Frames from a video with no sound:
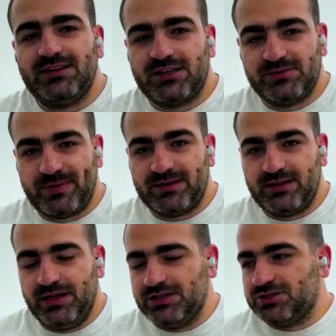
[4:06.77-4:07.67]

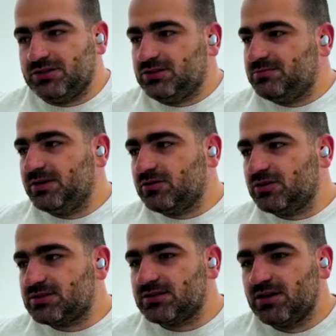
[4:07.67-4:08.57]
expectations,
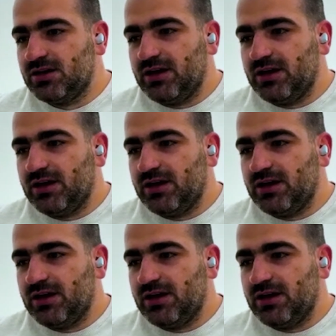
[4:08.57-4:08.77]
because